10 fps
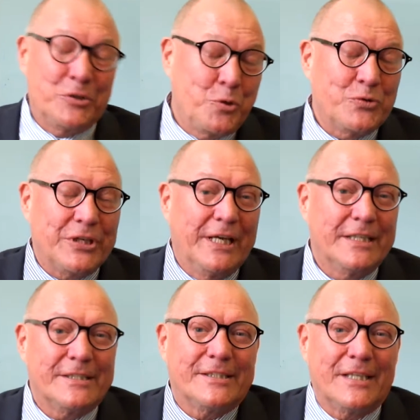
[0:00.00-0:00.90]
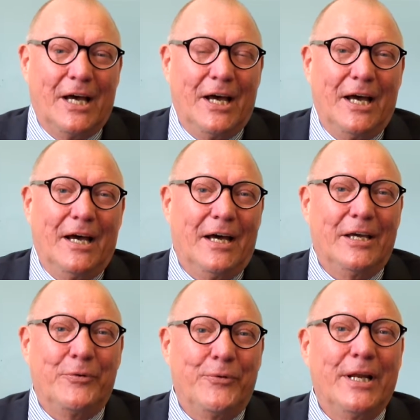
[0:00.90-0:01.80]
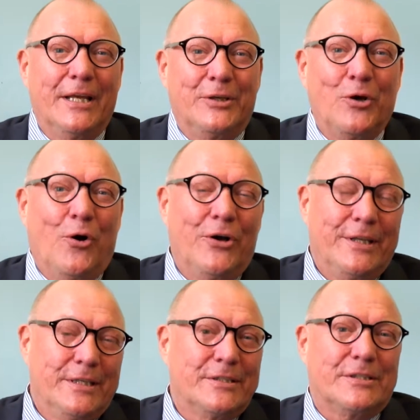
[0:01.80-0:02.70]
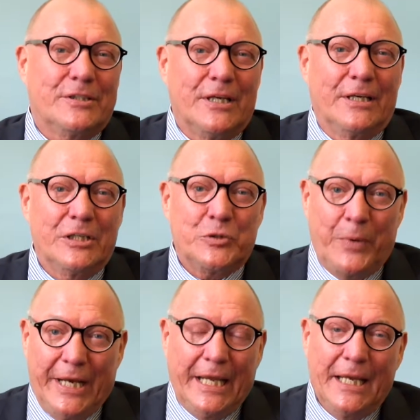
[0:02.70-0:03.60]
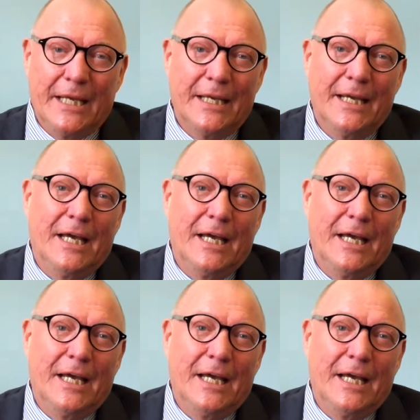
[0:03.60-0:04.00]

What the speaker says: The two things I really enjoy is spinning,